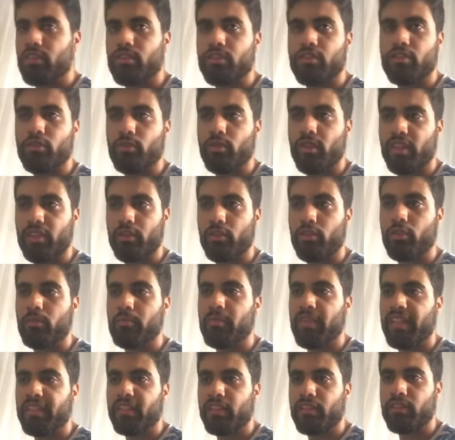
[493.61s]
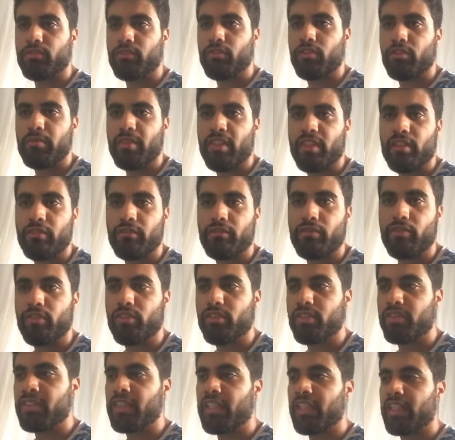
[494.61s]
She's the one who made it for me the
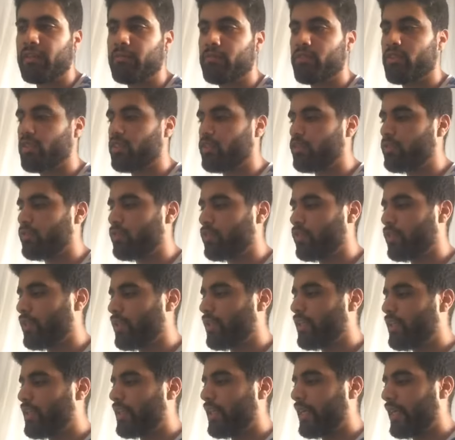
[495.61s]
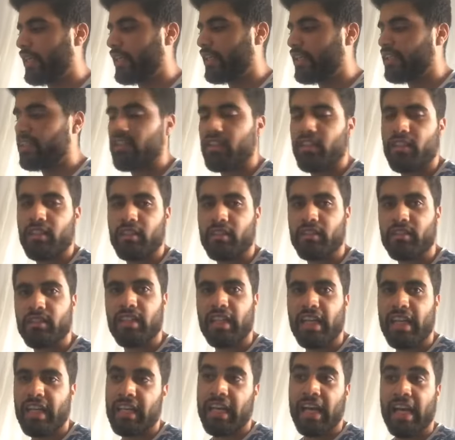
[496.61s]
first time. So I
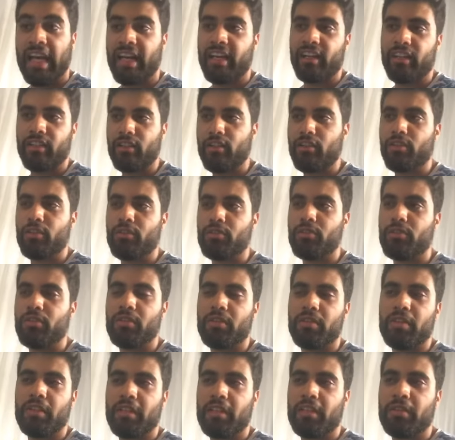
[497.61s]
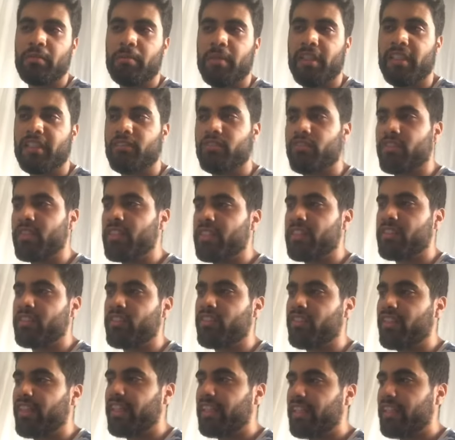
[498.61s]
don't know, but for this
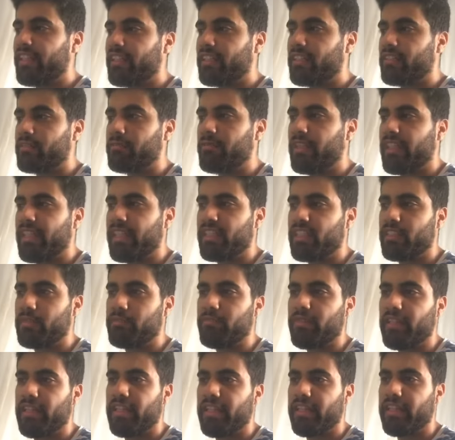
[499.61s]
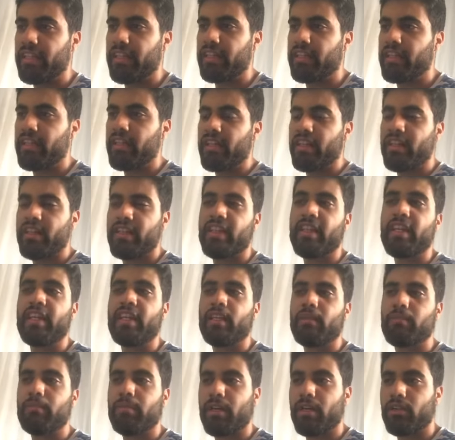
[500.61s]
drink, it makes me
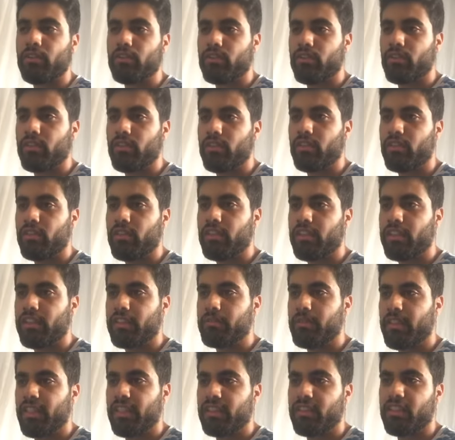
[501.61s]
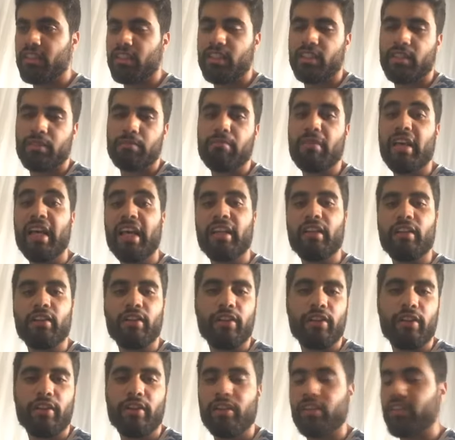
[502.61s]
think about her. It makes me smell
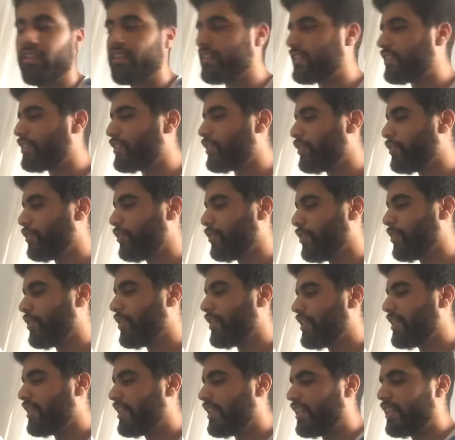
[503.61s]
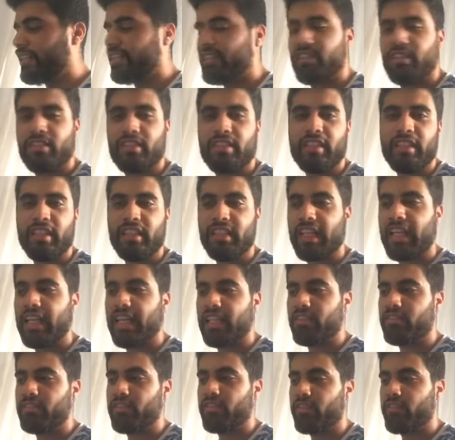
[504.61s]
her. So it
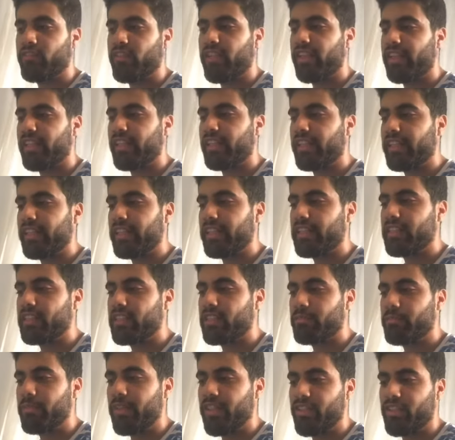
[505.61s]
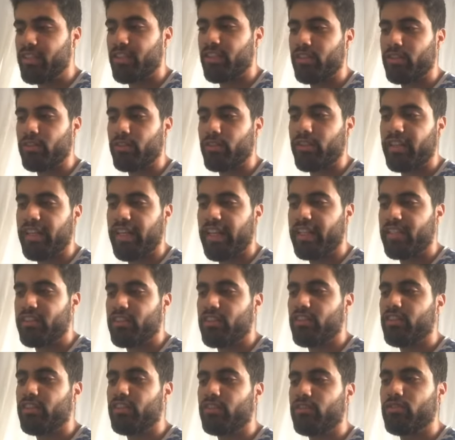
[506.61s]
has a very special
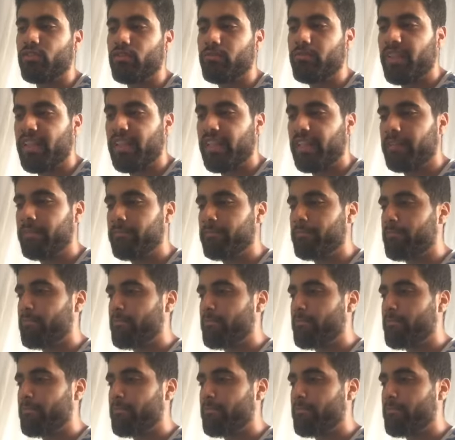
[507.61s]
connection to me.